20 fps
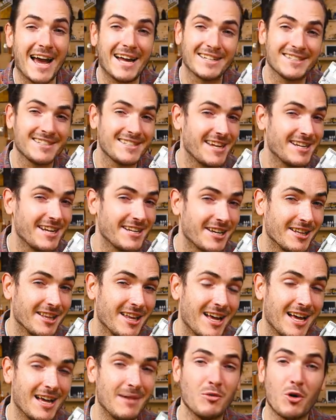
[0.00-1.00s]
how to set an
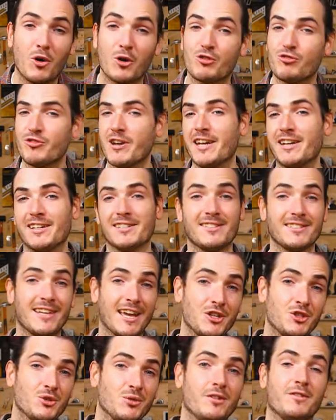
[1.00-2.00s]
alarm or create a
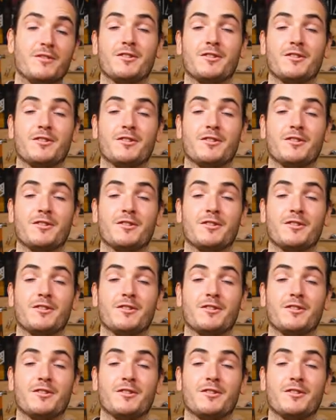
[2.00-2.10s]
schedule